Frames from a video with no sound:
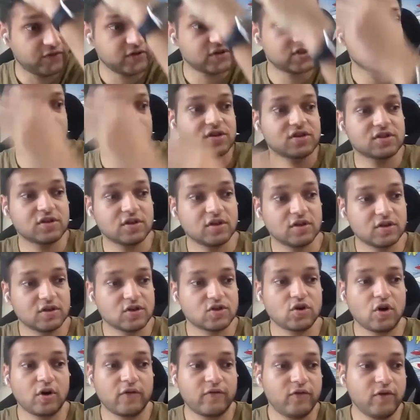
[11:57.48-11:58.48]
which is
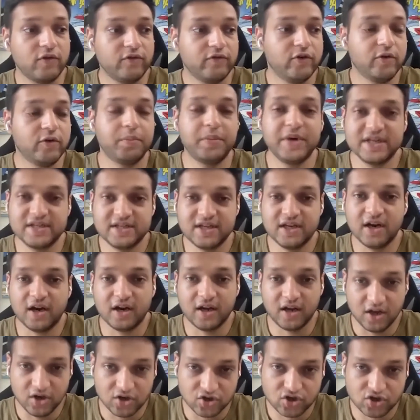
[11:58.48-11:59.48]
the short form for Basic
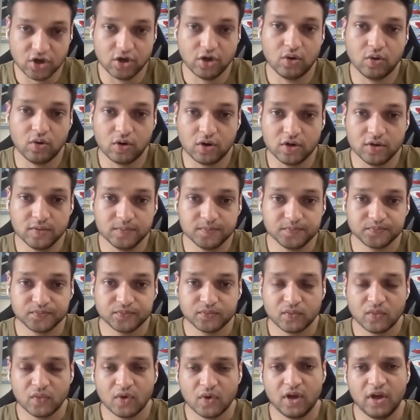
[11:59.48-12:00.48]
Attention Token.
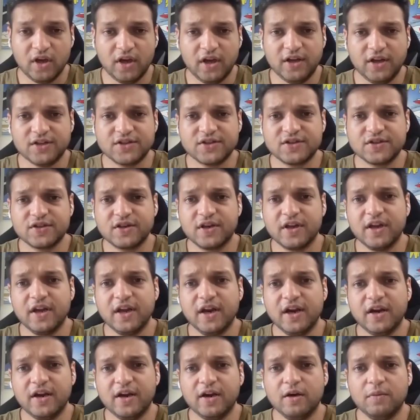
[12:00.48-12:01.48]
It's
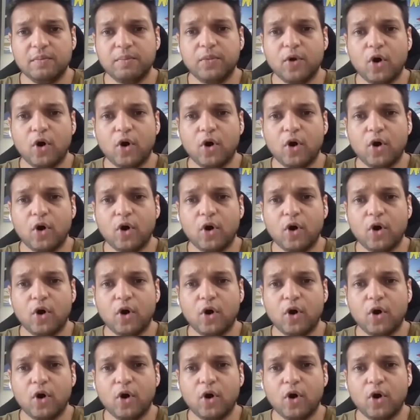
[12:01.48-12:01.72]
created a